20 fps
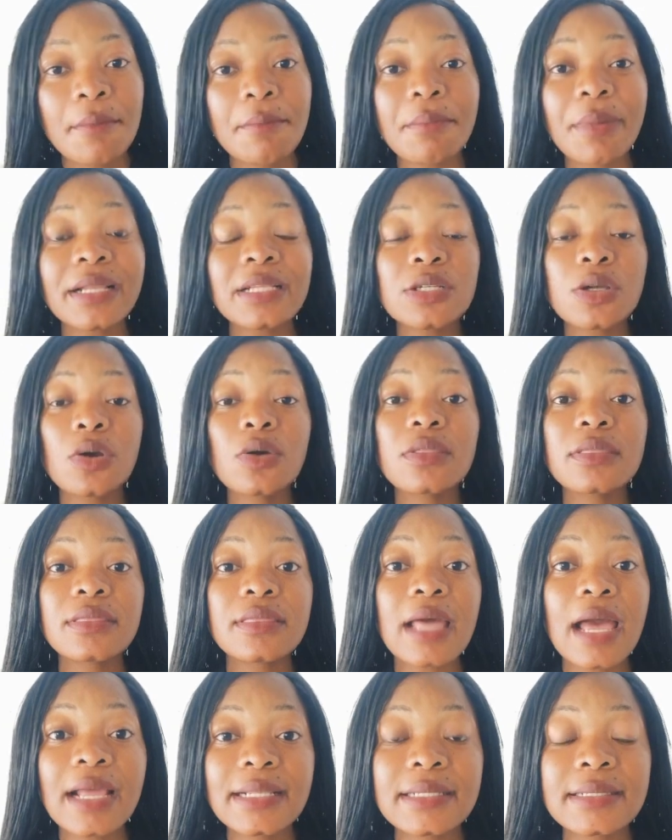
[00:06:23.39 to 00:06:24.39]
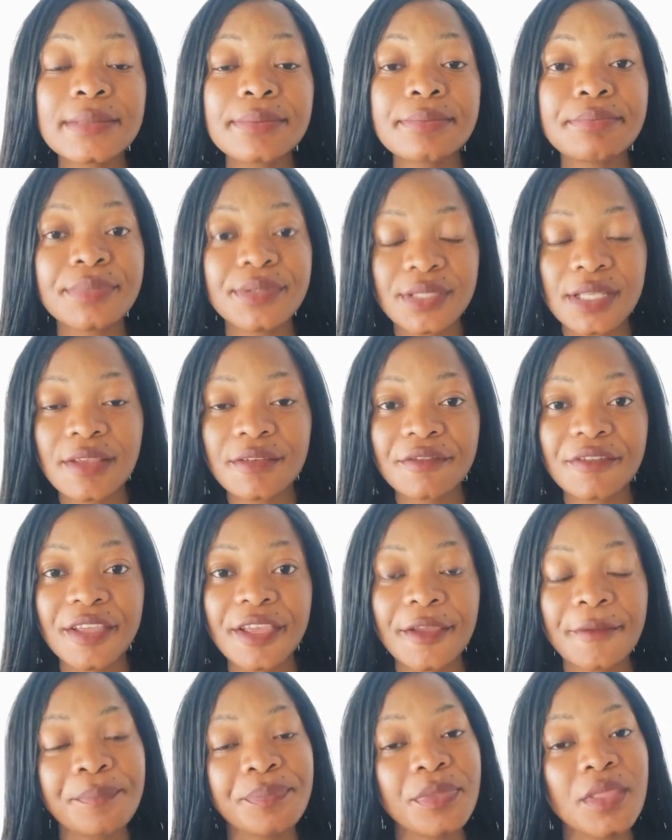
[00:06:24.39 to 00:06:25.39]
But on that
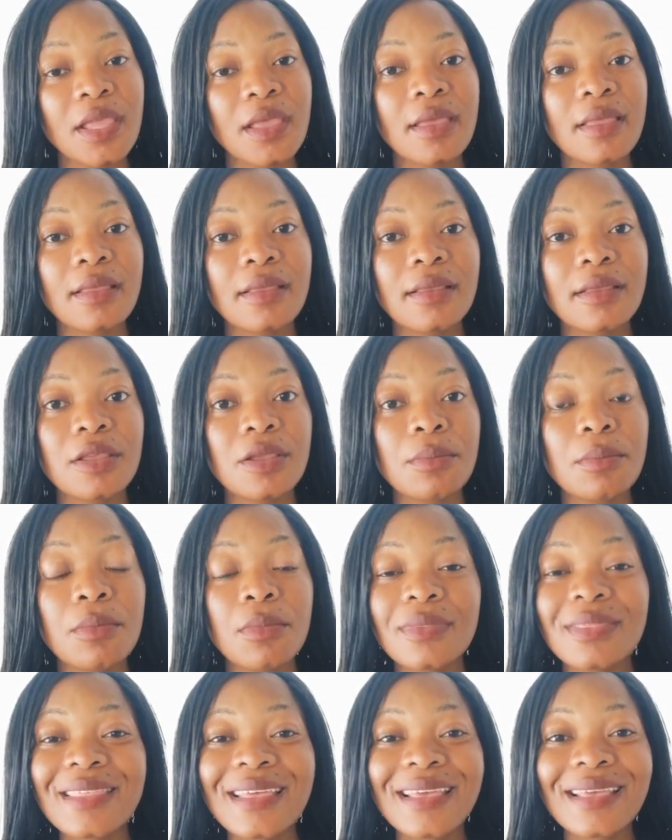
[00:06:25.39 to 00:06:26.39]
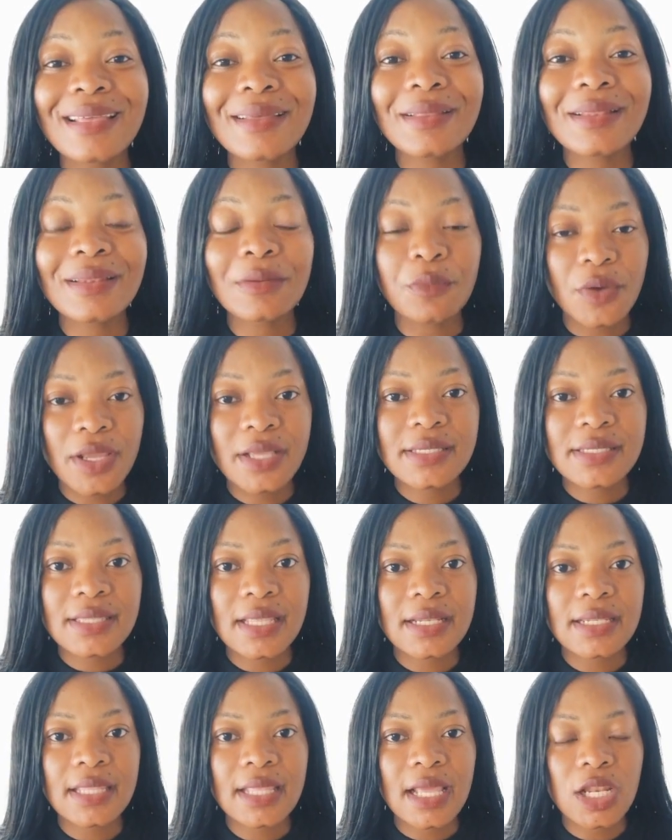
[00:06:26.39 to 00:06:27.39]
CV, the words
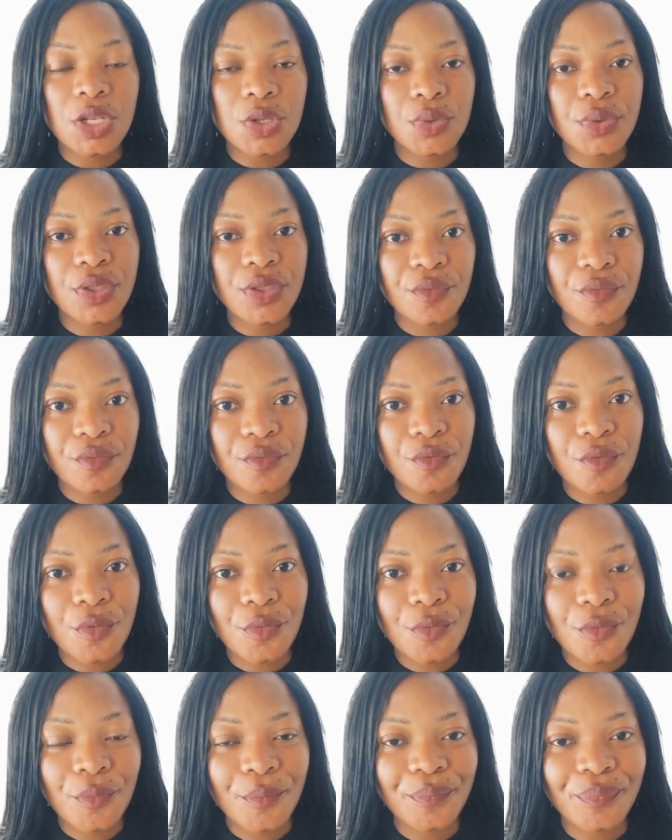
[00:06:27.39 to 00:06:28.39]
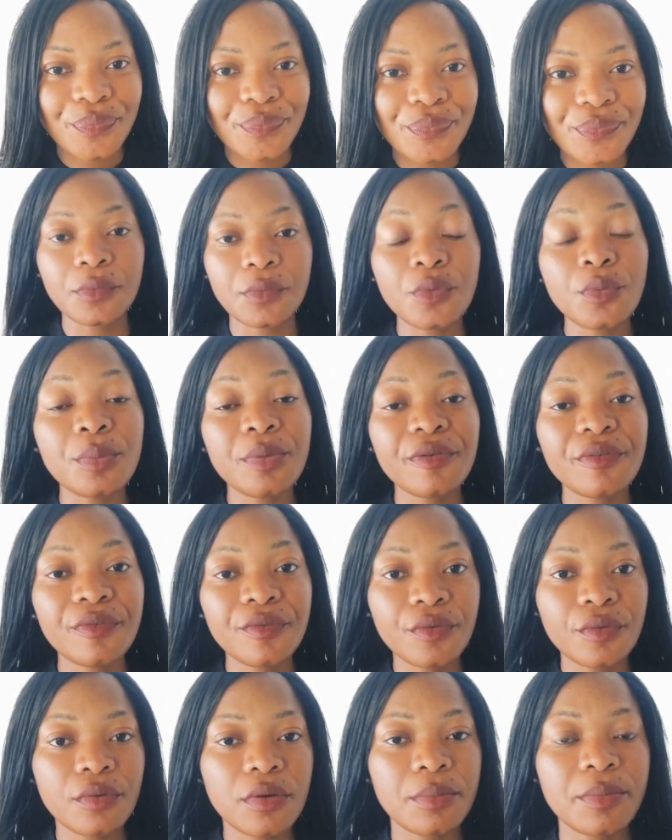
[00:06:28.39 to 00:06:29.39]
that they are looking for will be
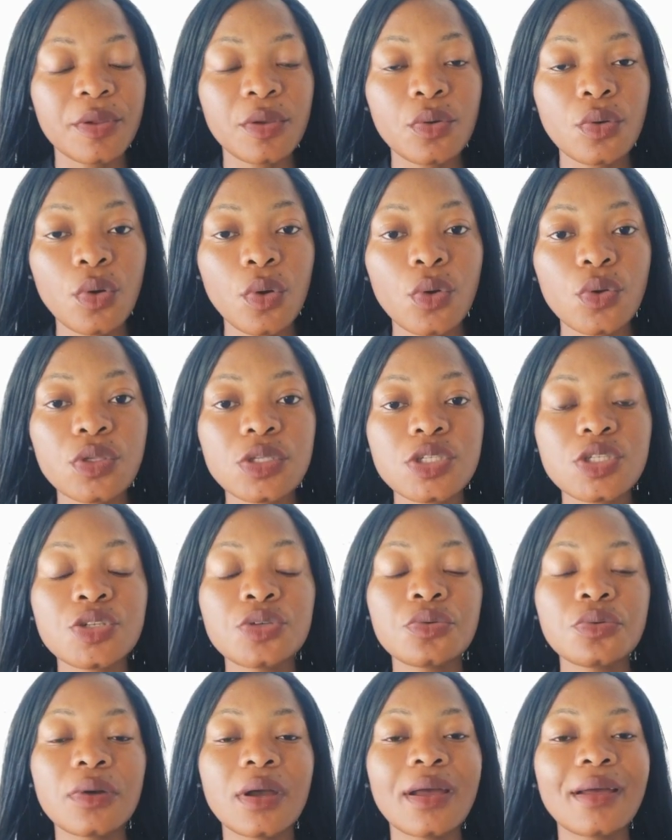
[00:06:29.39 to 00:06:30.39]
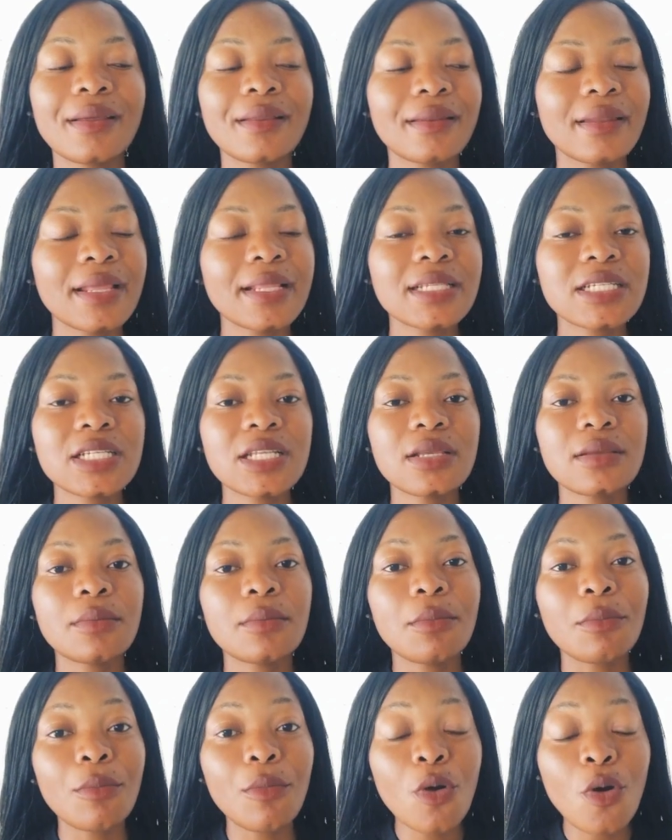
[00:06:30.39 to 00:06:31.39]
fewer because you are writing
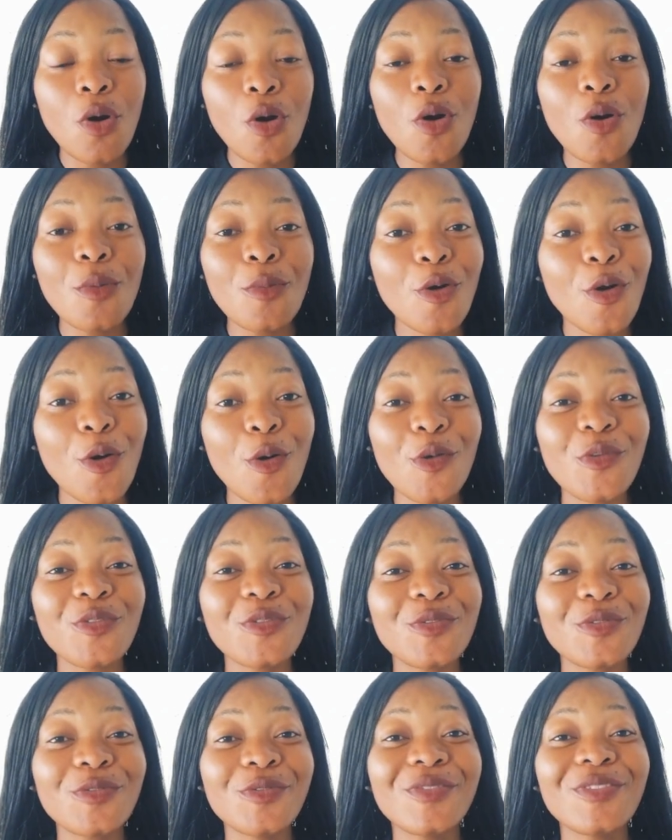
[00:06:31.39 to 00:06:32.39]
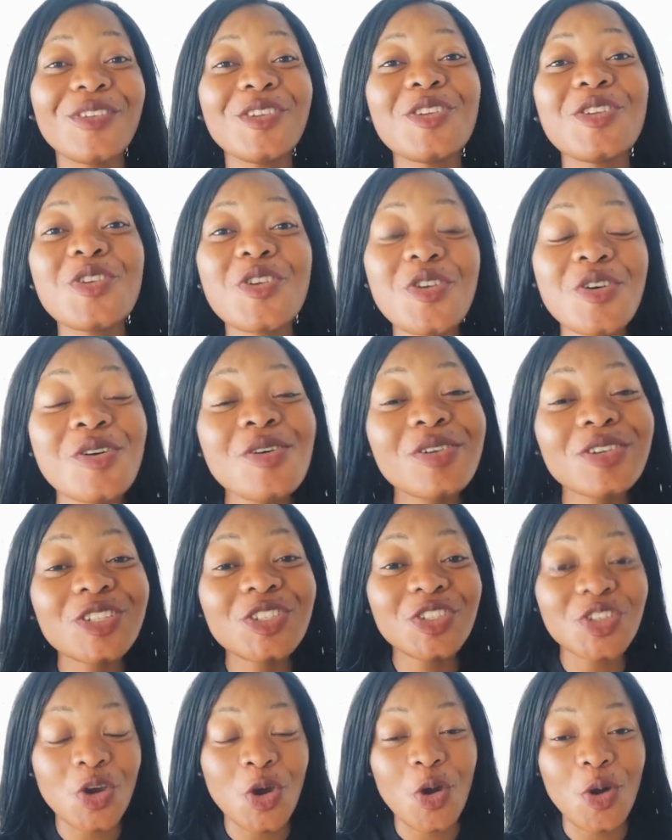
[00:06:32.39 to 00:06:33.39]
more, more of your
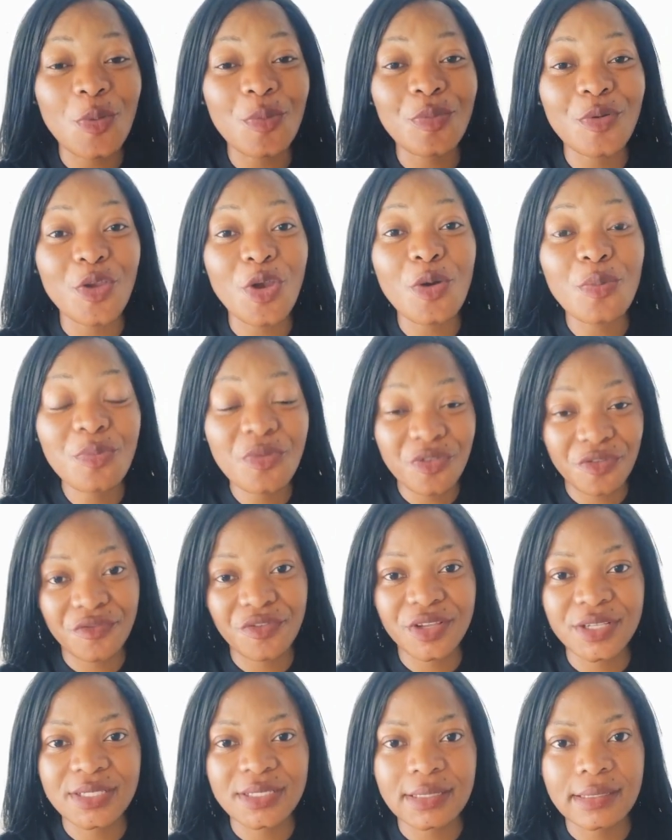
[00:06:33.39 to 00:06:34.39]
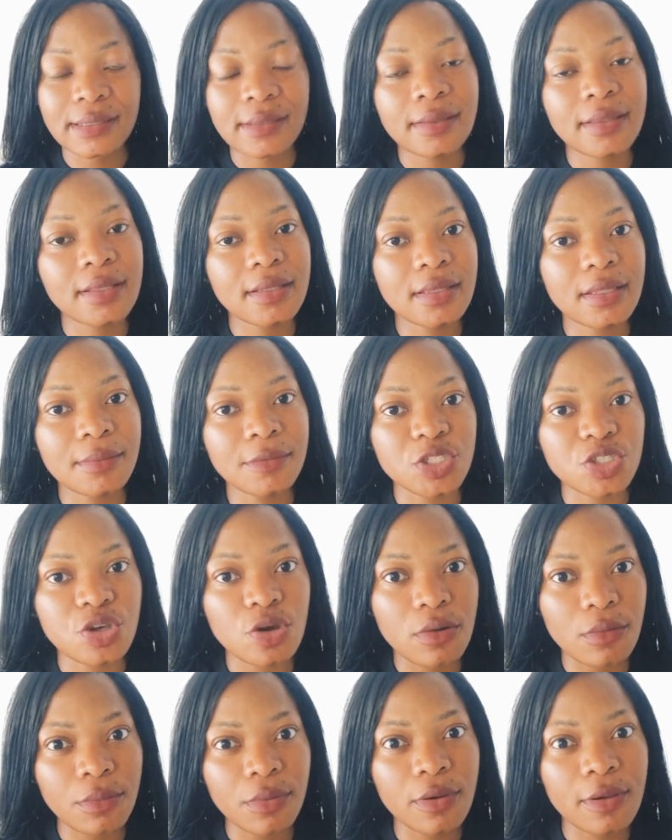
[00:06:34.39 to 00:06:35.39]
job, your profession than the
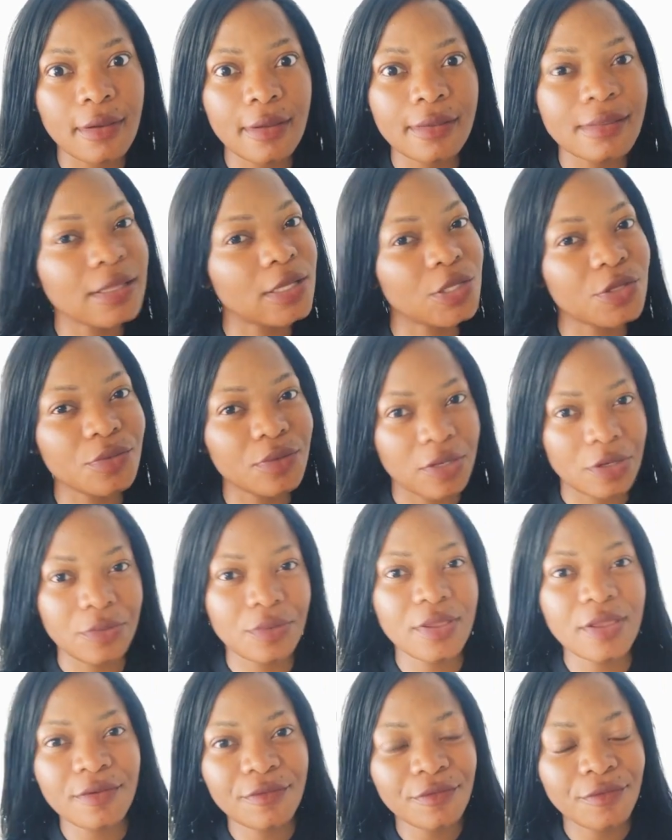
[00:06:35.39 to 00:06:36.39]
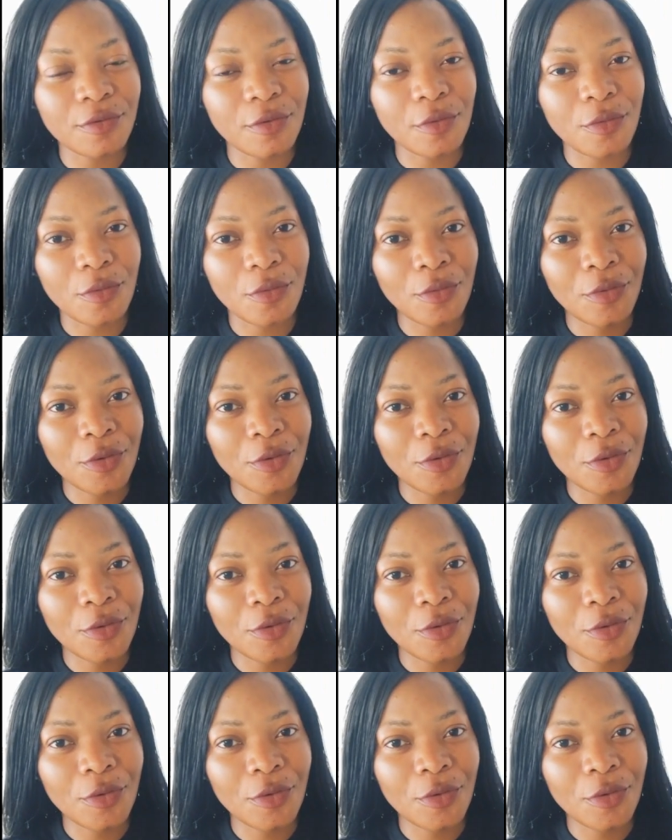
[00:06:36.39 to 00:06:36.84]
job that you are looking for,